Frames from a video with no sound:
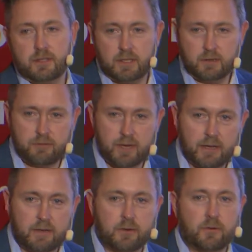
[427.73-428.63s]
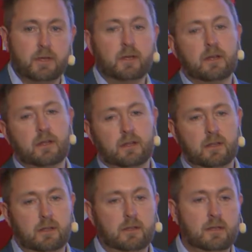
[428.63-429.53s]
in a factory in
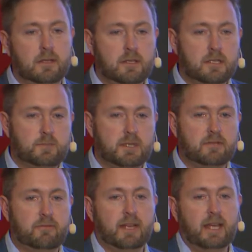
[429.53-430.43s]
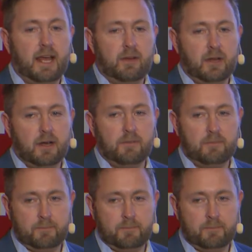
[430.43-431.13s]
a specified area.